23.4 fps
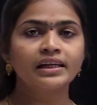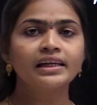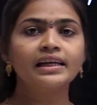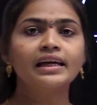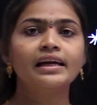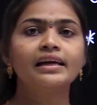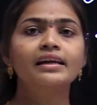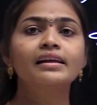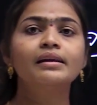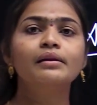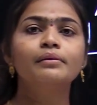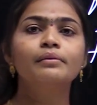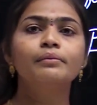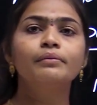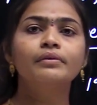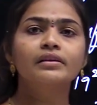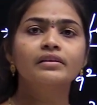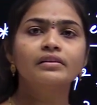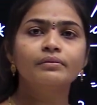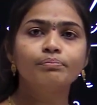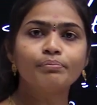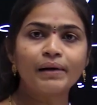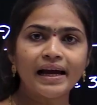here
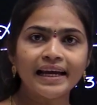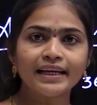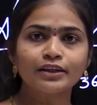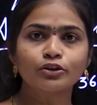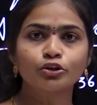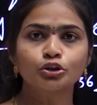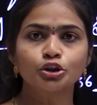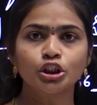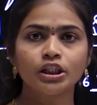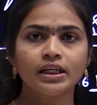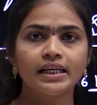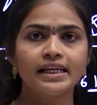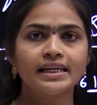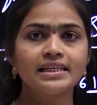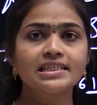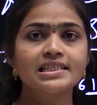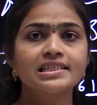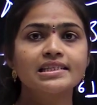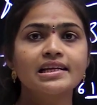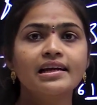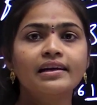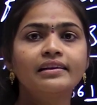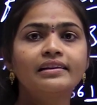my question
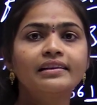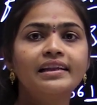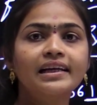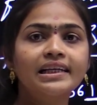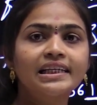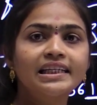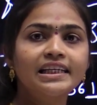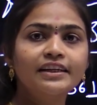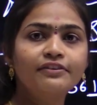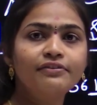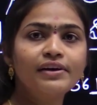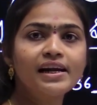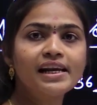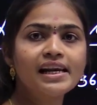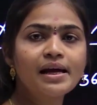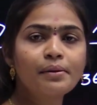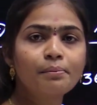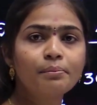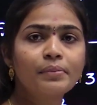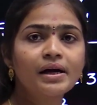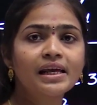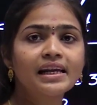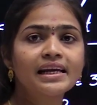is the given
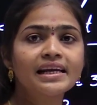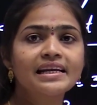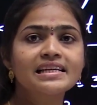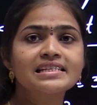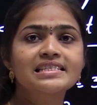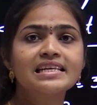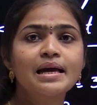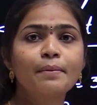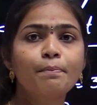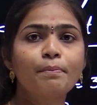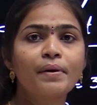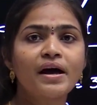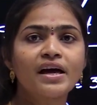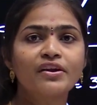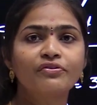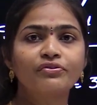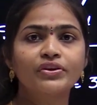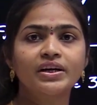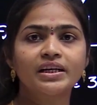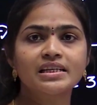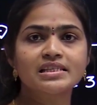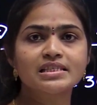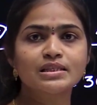number is a
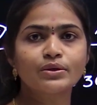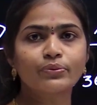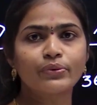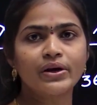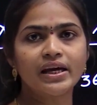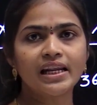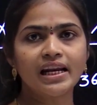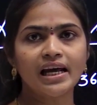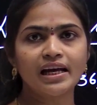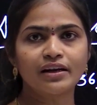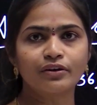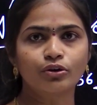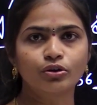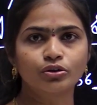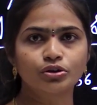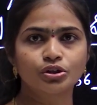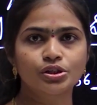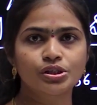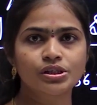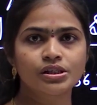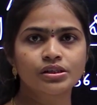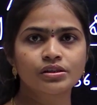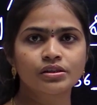perfect square or
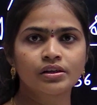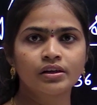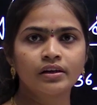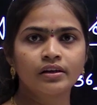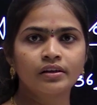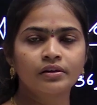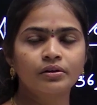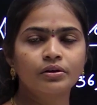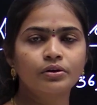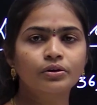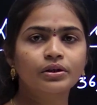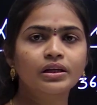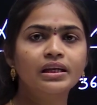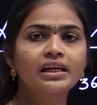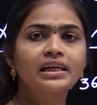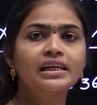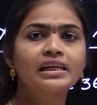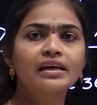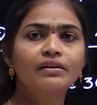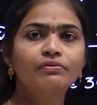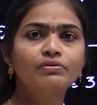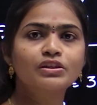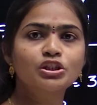not okay
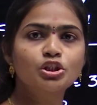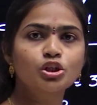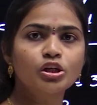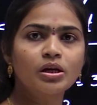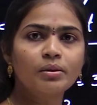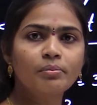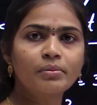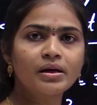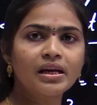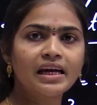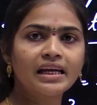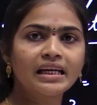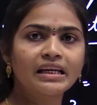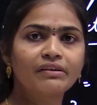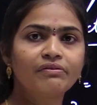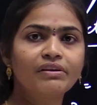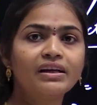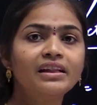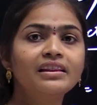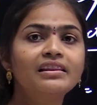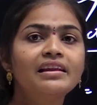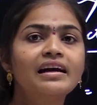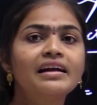here which number I
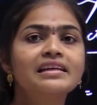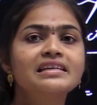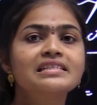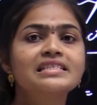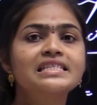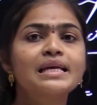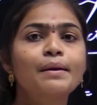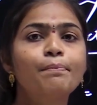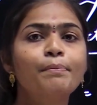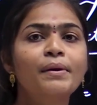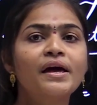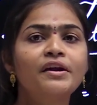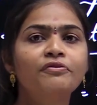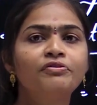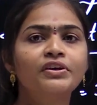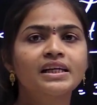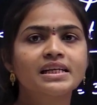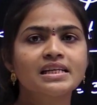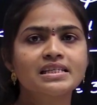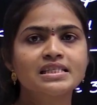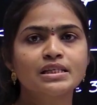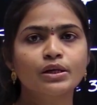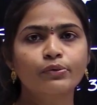given that is a
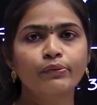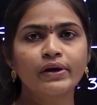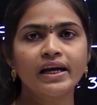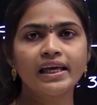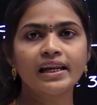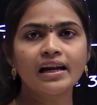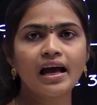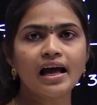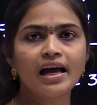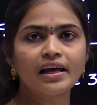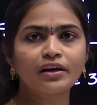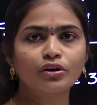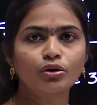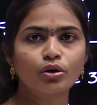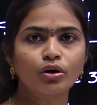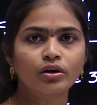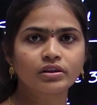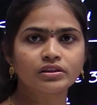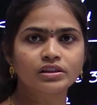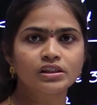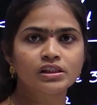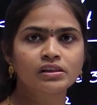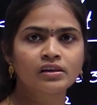perfect square or
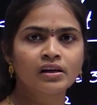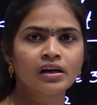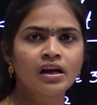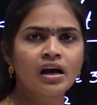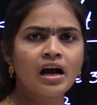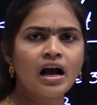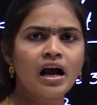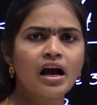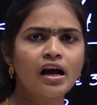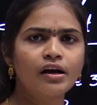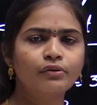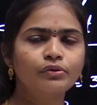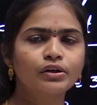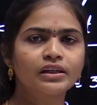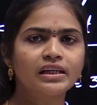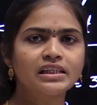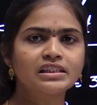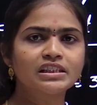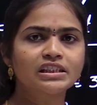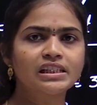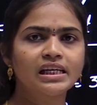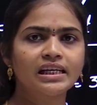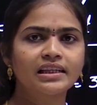not how you
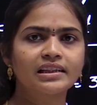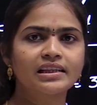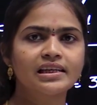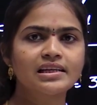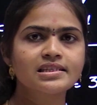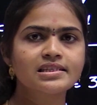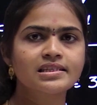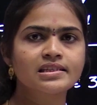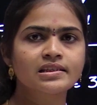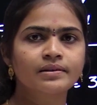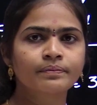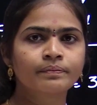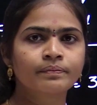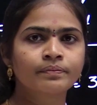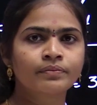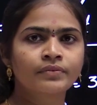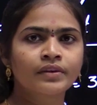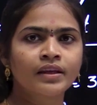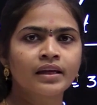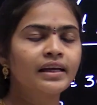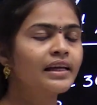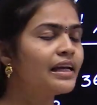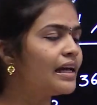can check this
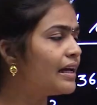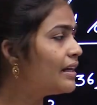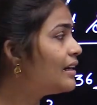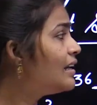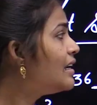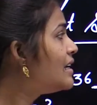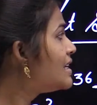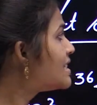here